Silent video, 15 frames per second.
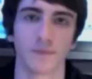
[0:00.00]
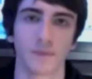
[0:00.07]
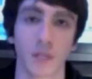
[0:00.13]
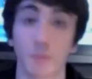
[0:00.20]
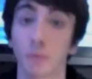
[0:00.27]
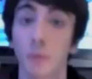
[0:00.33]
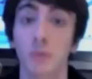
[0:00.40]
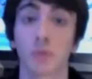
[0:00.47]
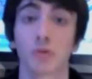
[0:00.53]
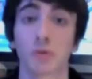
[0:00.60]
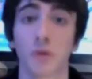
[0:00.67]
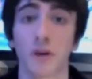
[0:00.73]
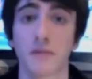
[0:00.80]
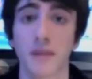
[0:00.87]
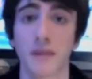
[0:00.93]
Probably also
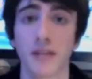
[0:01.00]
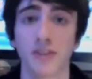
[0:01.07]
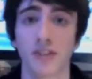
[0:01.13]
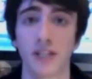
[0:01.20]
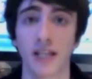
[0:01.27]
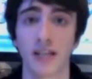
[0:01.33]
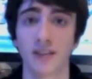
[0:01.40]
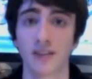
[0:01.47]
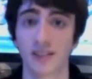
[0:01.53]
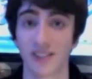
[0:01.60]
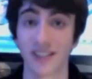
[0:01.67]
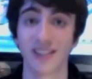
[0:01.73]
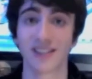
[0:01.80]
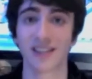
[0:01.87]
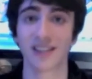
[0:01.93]
worth mentioning that
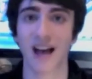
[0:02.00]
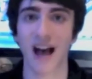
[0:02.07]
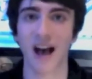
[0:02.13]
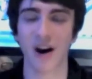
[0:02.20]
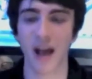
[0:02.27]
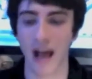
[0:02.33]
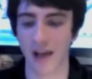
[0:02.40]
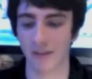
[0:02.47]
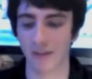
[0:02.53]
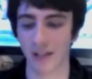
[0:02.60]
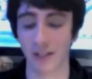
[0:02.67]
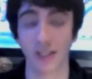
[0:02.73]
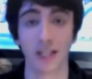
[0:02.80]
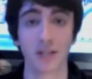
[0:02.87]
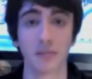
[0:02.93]
since that I have
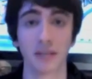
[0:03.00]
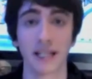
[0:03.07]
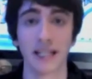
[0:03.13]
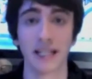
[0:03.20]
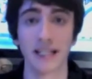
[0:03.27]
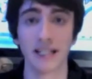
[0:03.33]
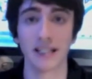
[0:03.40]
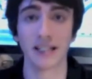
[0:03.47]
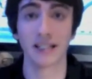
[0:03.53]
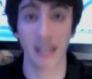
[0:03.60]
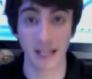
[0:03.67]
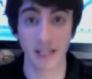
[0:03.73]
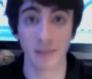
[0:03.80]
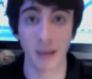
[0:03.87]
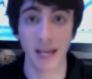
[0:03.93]
actually completed
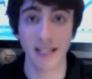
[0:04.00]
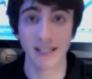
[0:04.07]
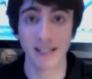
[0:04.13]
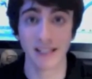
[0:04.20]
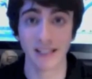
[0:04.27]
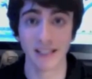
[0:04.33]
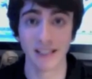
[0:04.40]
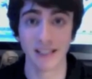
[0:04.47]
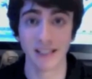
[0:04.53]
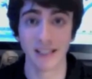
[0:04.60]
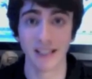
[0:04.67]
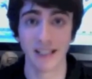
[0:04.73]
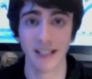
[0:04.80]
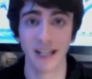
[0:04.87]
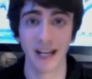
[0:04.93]
Dead Space
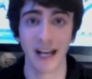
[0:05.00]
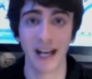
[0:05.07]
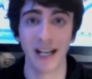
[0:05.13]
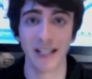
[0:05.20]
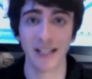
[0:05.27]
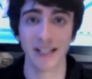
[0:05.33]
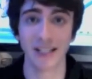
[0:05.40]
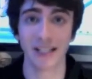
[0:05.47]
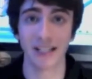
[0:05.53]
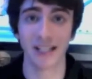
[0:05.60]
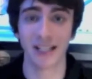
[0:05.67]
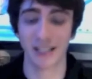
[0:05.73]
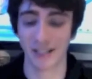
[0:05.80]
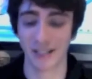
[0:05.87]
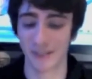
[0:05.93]
and
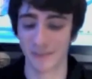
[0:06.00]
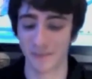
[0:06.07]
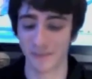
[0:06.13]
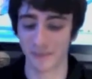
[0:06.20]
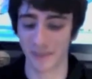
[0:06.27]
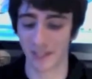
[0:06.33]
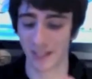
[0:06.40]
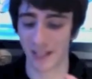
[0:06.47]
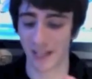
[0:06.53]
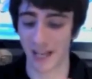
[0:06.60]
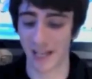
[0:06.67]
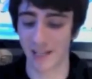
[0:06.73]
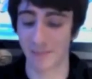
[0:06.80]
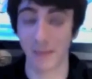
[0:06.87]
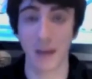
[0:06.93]

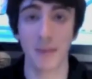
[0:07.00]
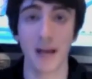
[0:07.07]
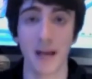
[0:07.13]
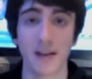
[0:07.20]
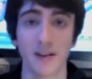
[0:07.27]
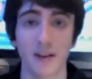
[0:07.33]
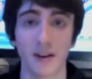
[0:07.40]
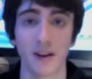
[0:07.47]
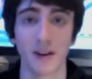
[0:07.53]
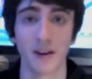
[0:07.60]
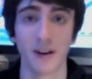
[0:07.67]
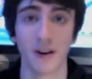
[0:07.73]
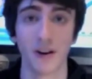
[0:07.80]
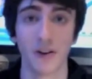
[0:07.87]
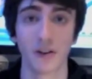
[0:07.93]
Batman
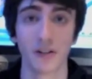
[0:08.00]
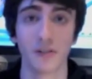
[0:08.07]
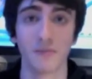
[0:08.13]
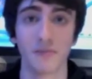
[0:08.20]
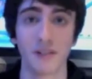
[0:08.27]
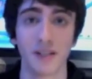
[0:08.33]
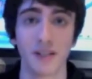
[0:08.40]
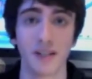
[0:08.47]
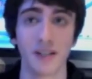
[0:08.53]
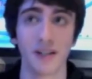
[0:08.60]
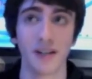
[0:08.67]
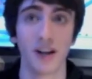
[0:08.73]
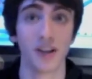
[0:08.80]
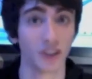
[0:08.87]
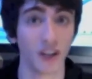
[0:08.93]
Arkham
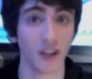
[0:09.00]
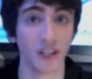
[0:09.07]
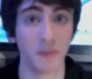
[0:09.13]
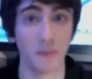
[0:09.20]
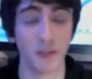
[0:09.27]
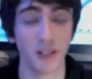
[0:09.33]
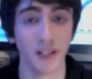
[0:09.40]
Asylum,